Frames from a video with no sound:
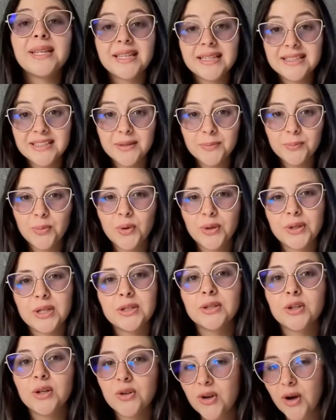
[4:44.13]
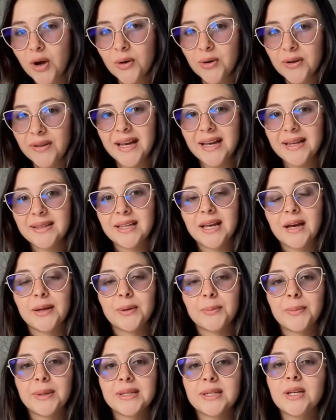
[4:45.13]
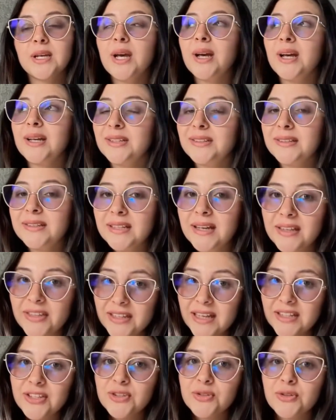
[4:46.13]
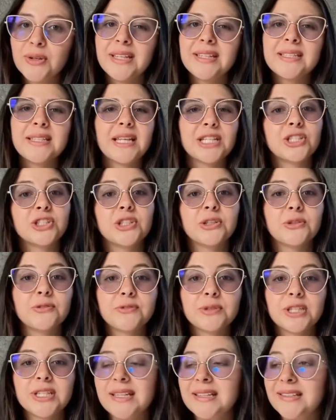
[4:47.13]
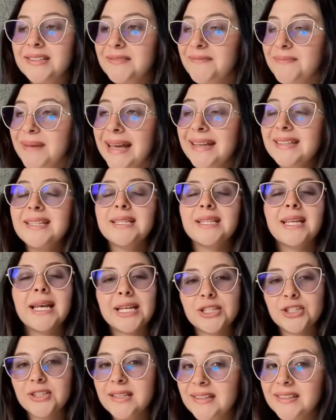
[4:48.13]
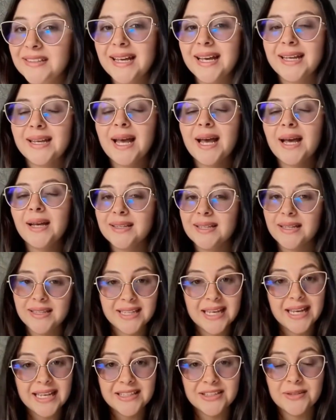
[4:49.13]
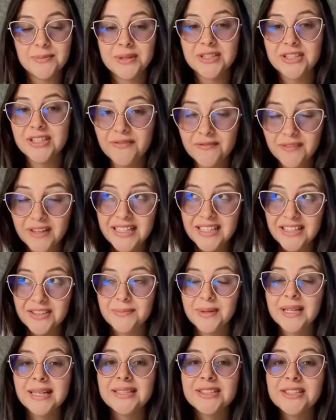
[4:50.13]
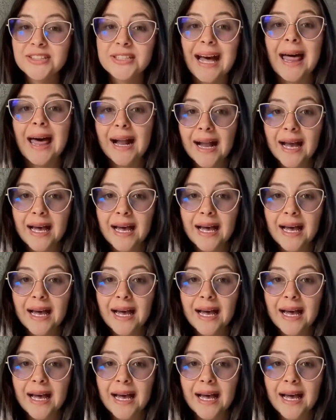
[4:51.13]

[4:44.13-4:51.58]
is important to note that government costs such as translation fees, vaccinations, and other case-specific expenses are